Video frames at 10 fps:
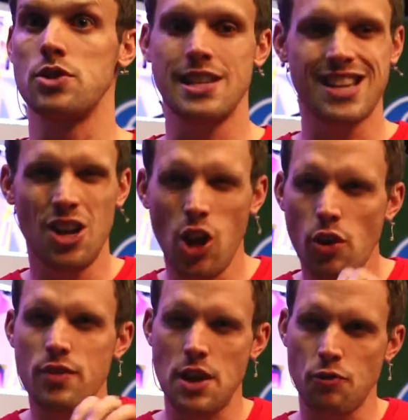So there's a lot
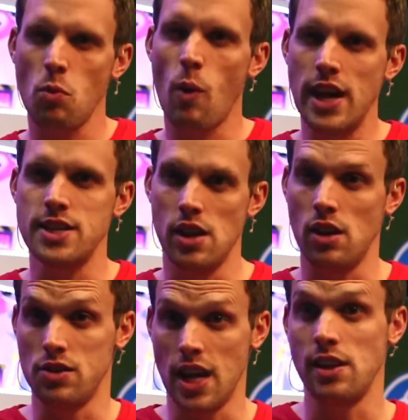of different ways that you
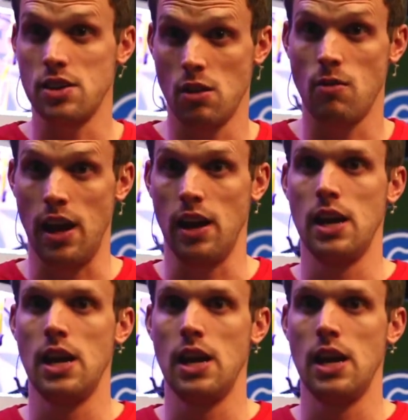can take this career.